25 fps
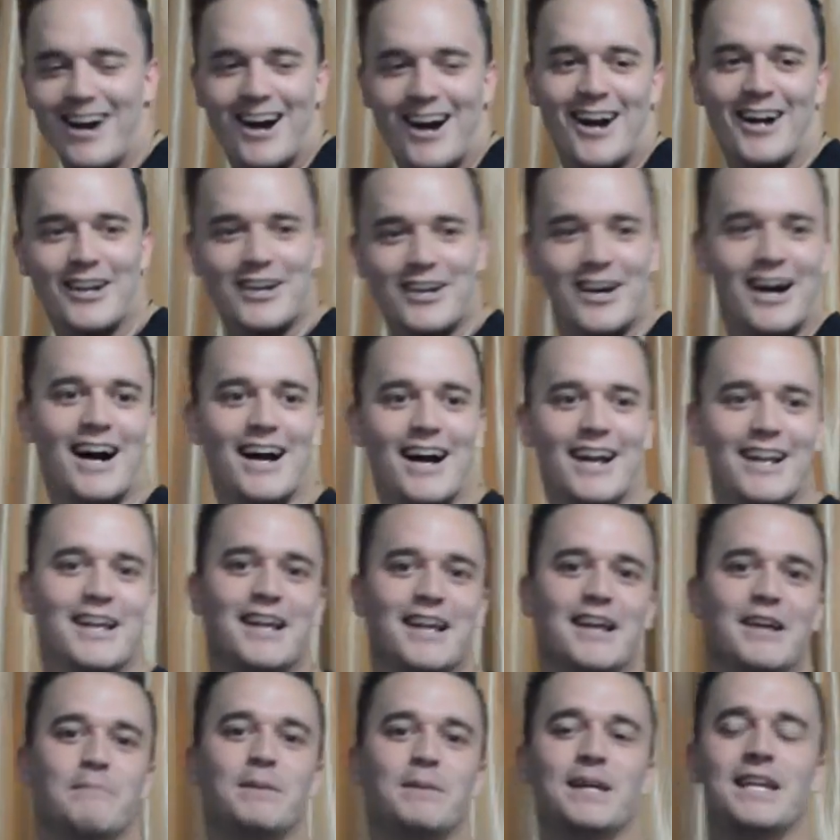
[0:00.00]
God, God.
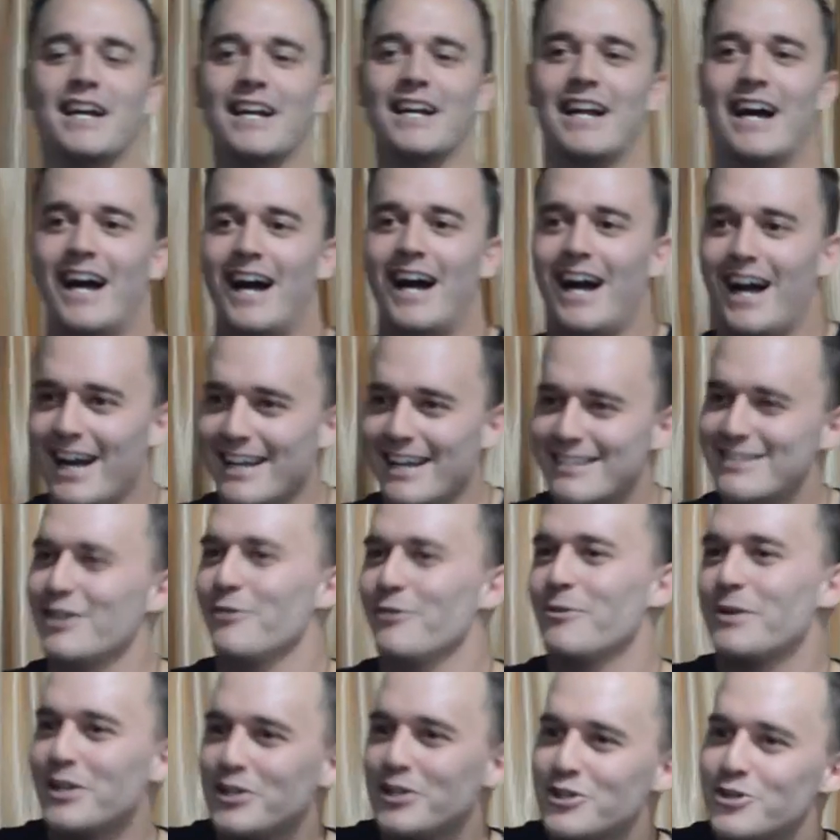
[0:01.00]
But yet I
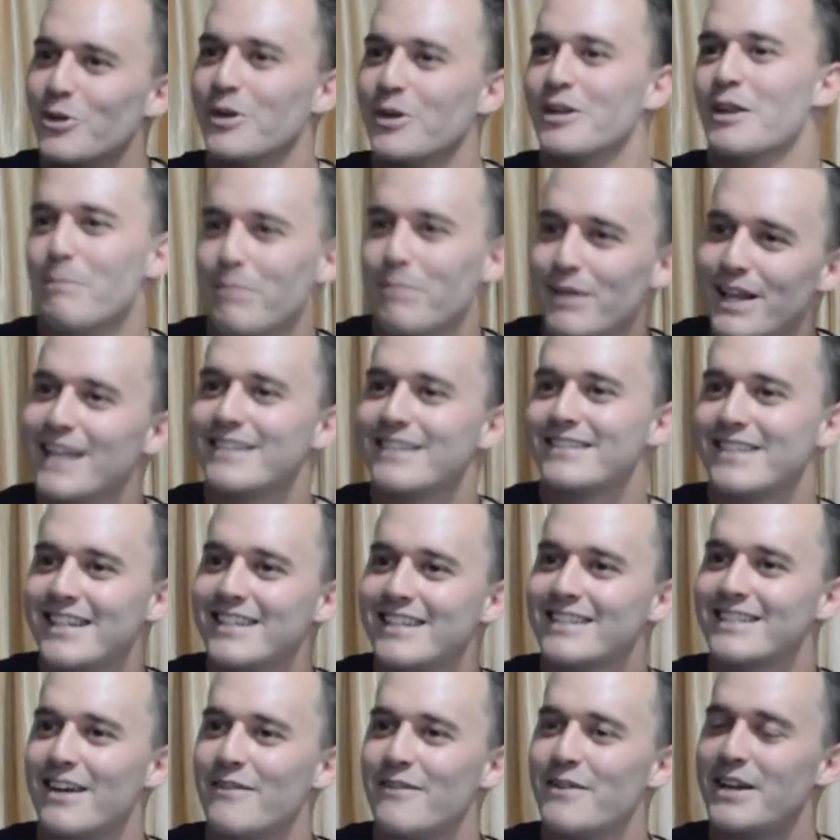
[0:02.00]
still want to enjoy the
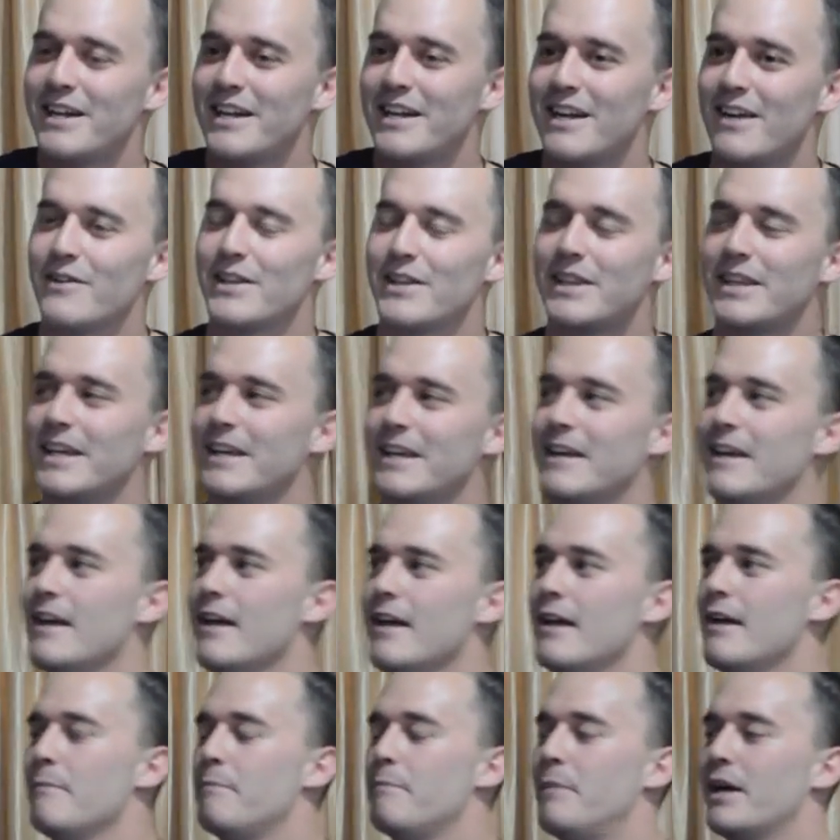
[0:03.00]
blessings of it and
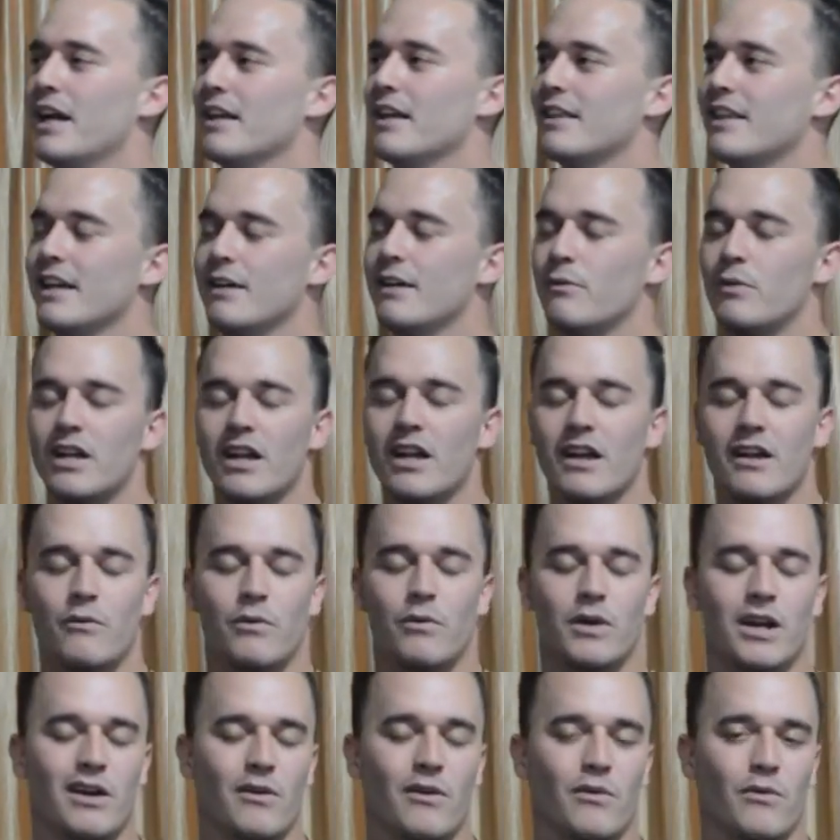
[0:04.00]
everything. But I think what
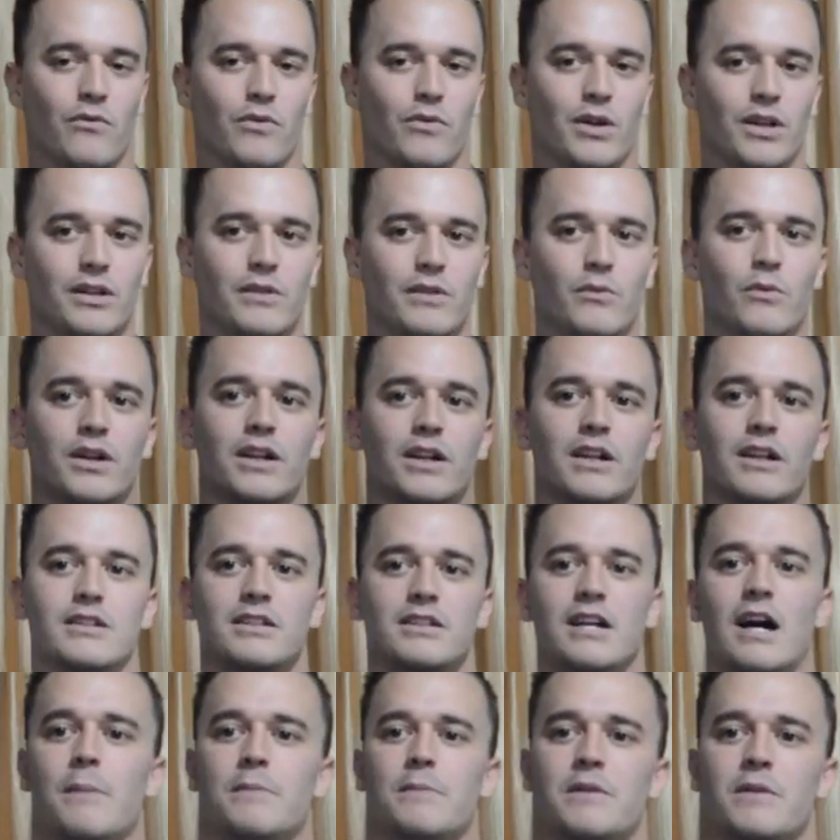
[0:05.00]
I really wanted to
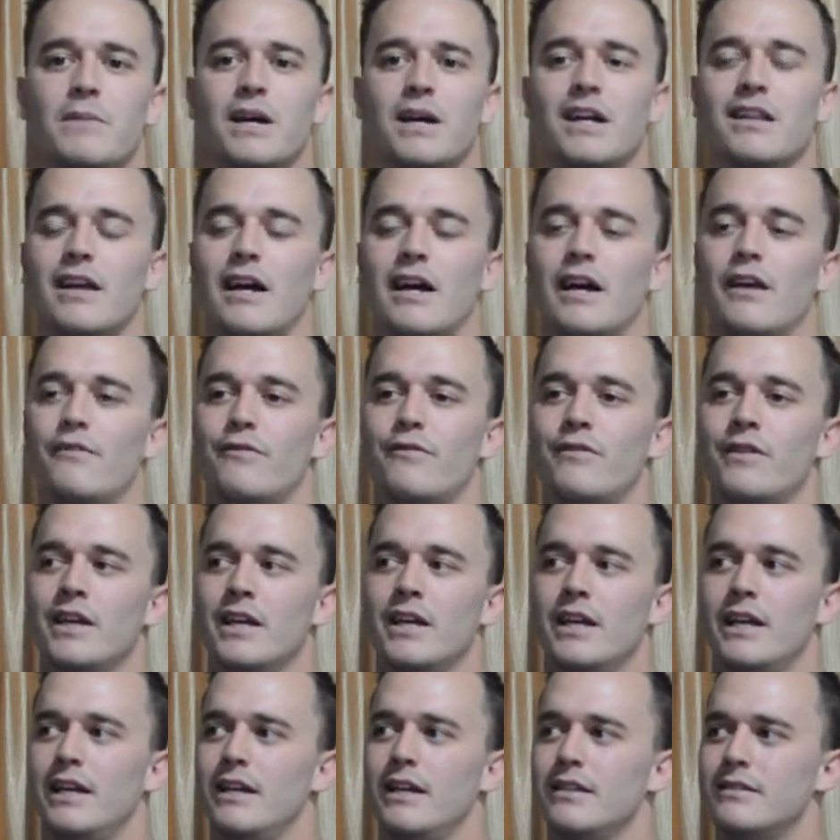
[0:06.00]
adopt in my life
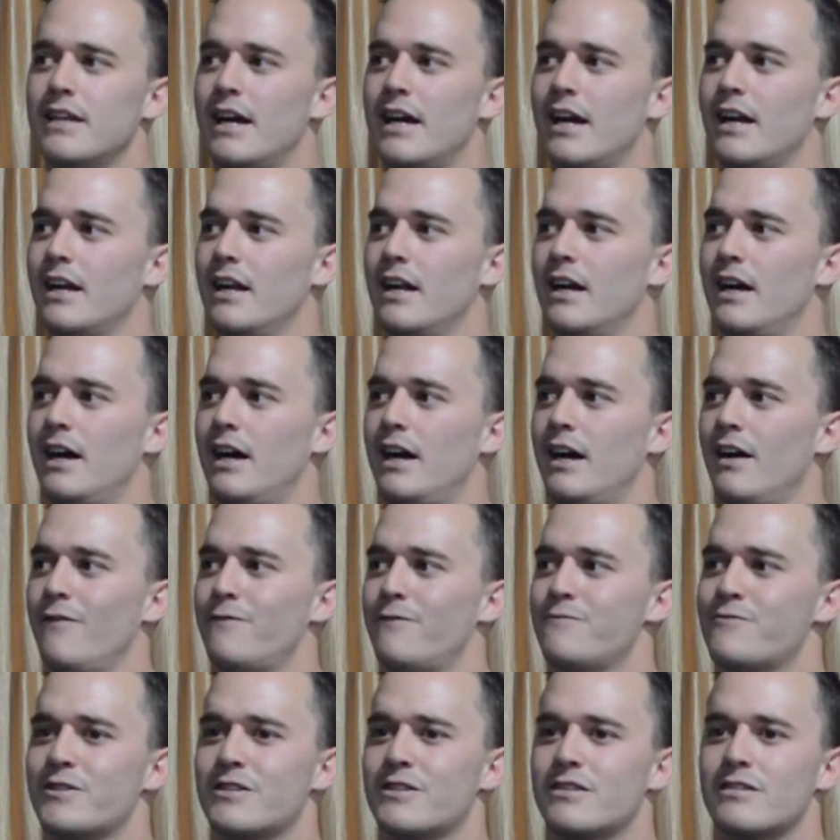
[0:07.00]
is that
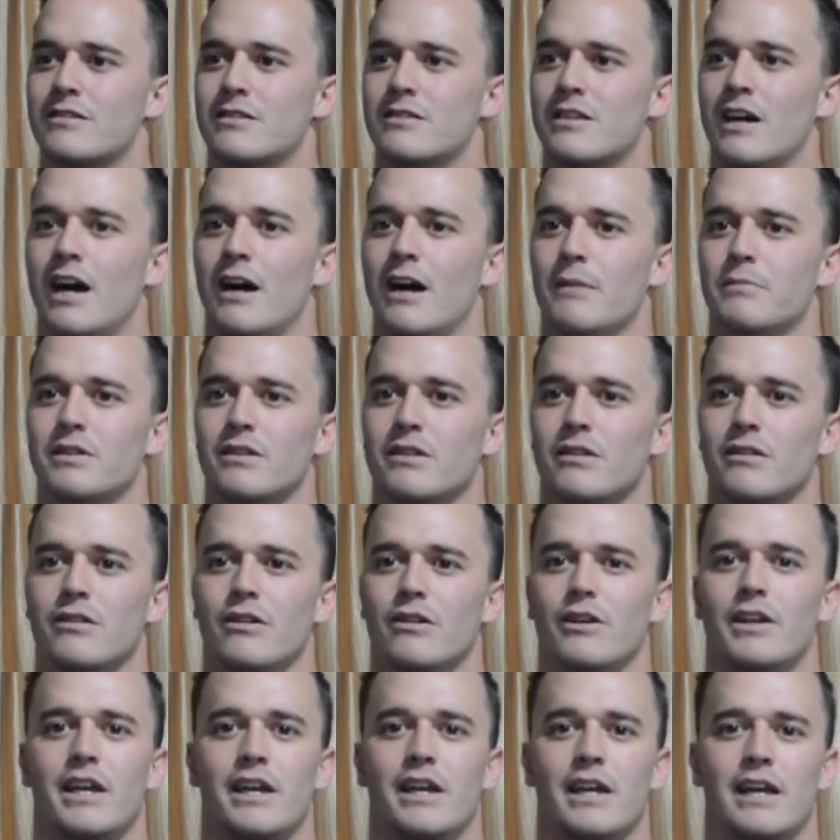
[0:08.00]
I've stopped
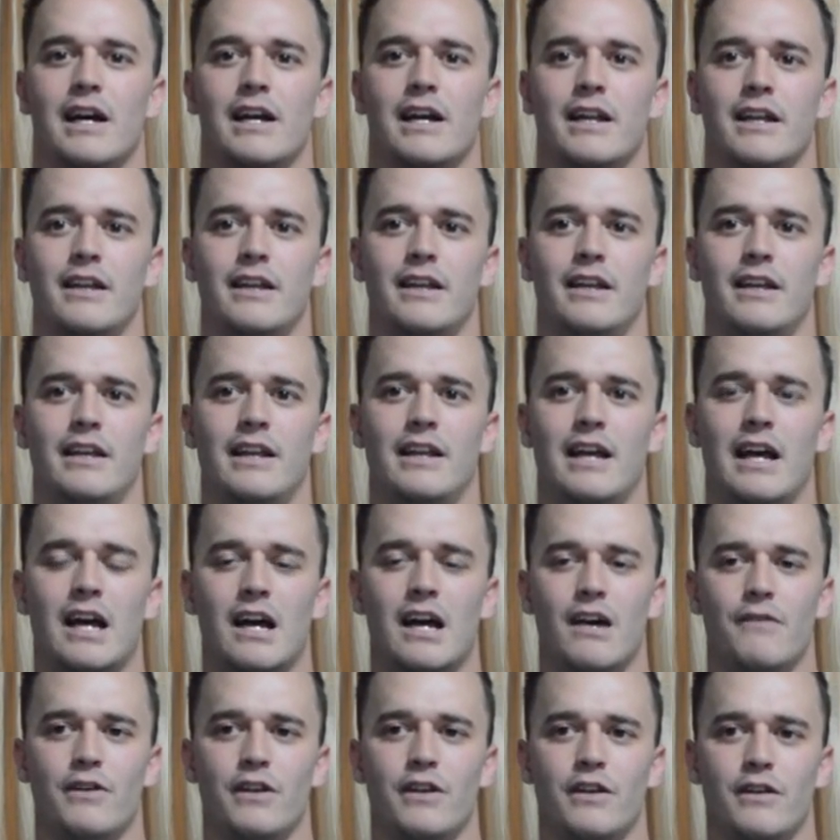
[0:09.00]
looking at it and
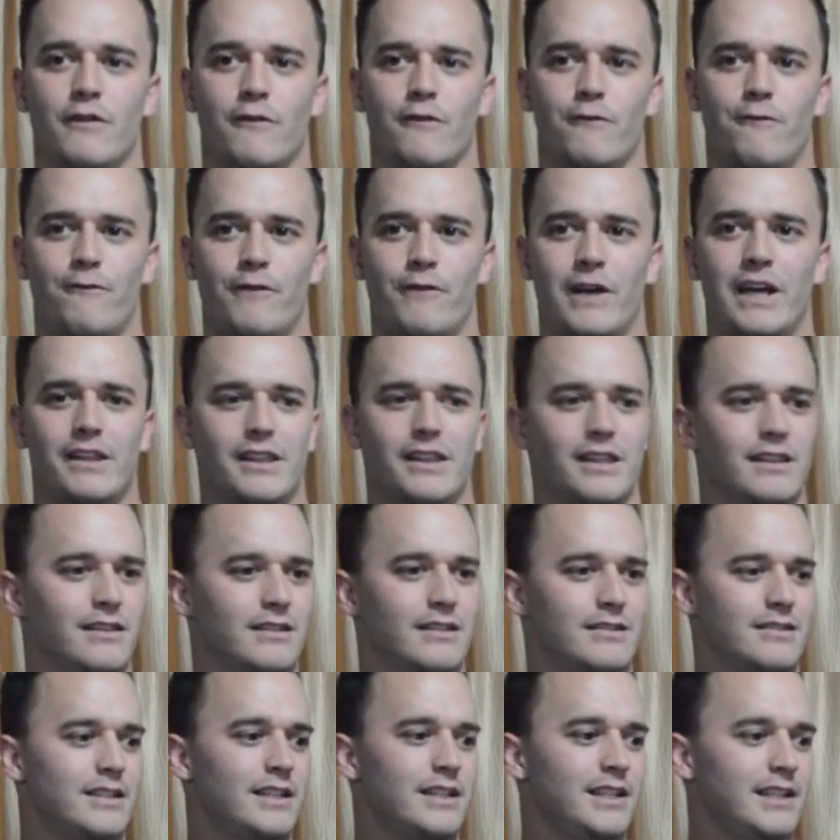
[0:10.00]
having faith in the
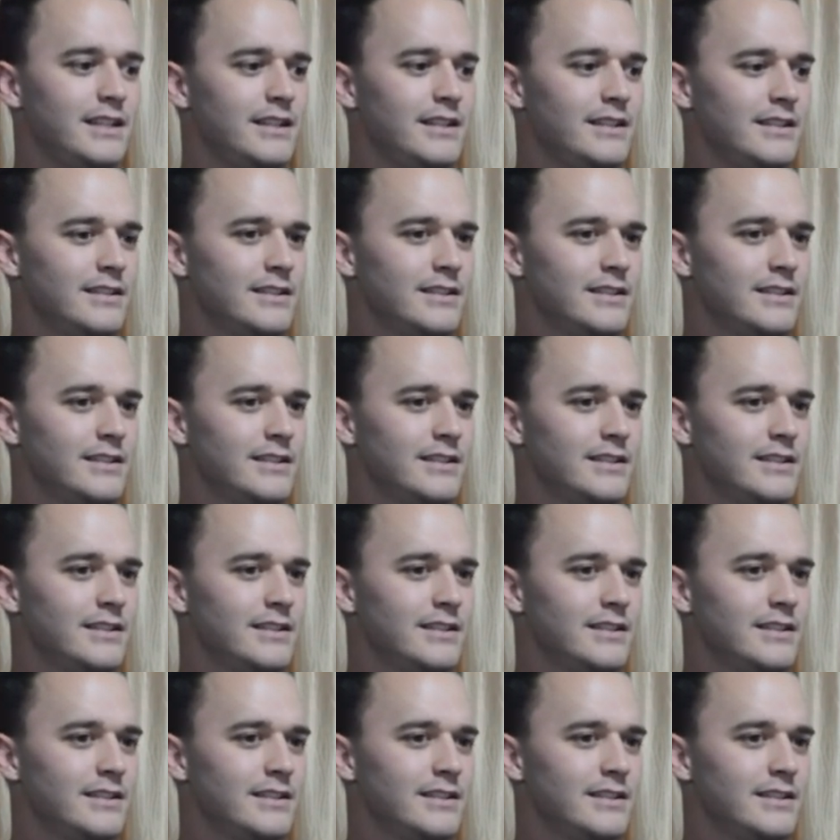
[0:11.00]
seed.